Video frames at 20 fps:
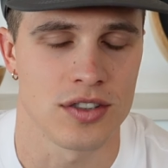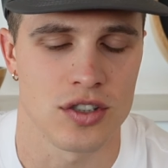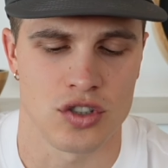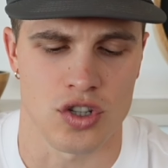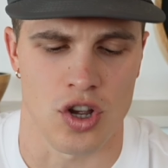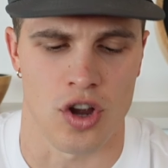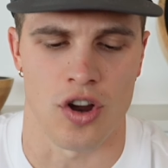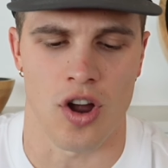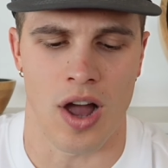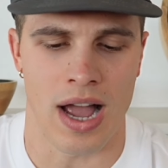
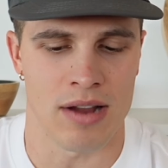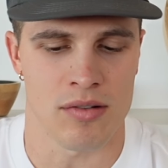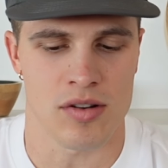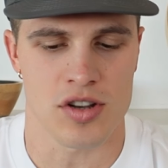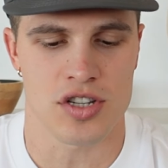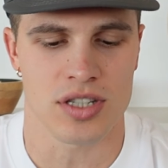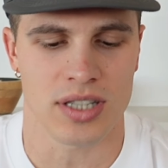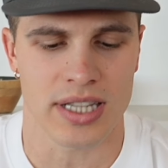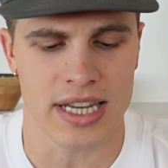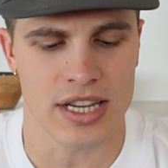So I
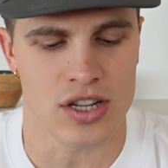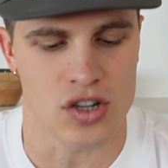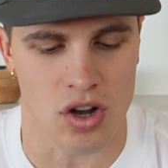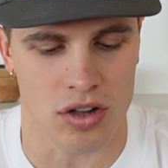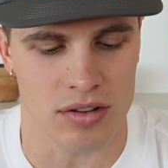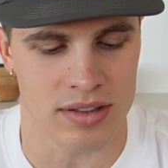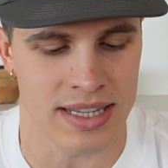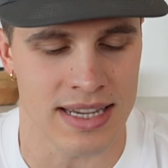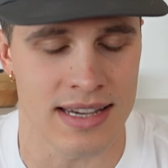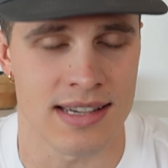originally
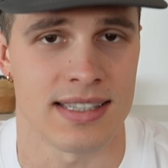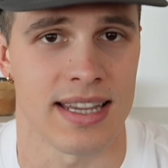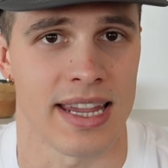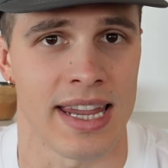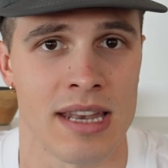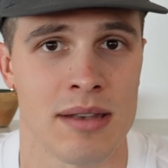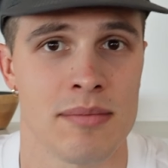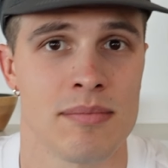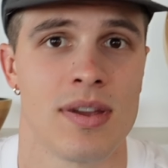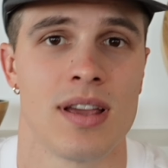got these
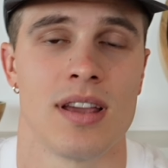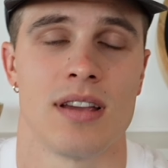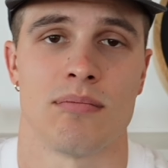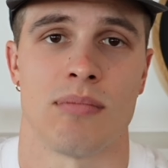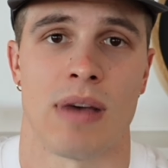in